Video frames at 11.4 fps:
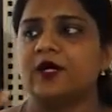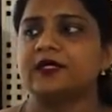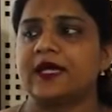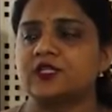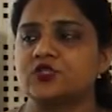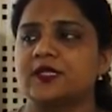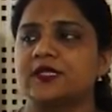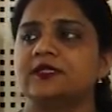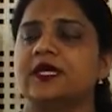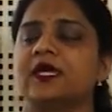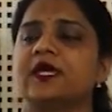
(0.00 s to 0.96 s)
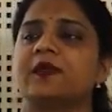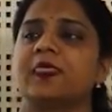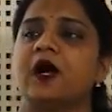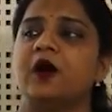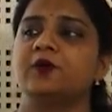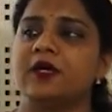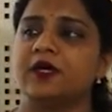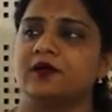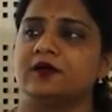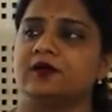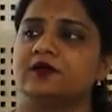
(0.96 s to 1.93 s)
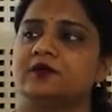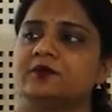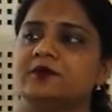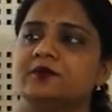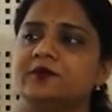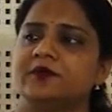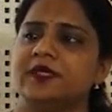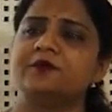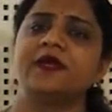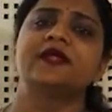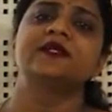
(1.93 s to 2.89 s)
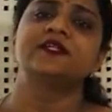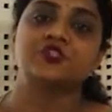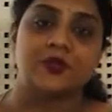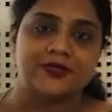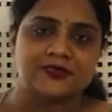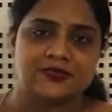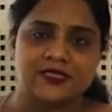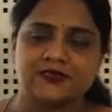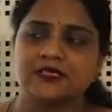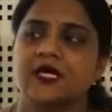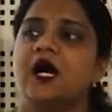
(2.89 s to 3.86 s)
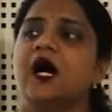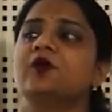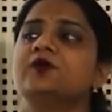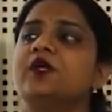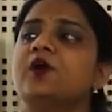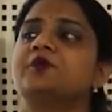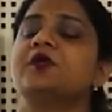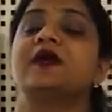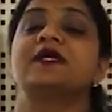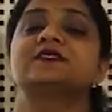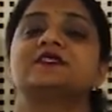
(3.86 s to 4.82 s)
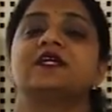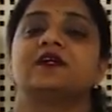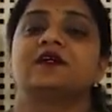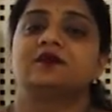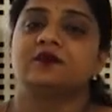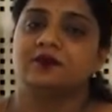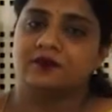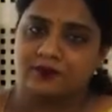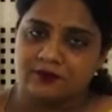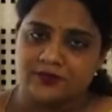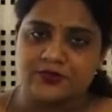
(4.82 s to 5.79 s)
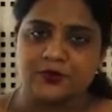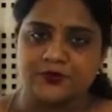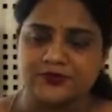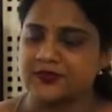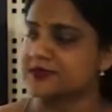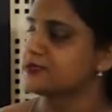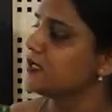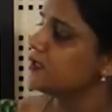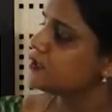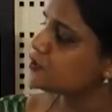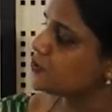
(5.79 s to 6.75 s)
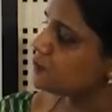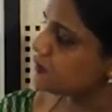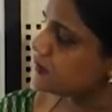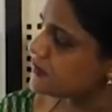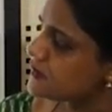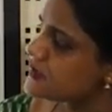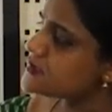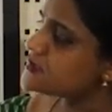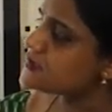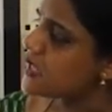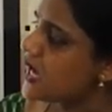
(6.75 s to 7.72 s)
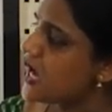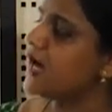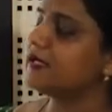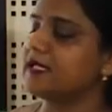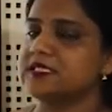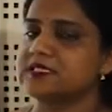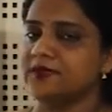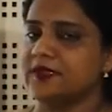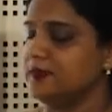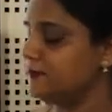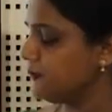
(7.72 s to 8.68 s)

actually how they make their choices, how they optimize their resources. So it is art as well.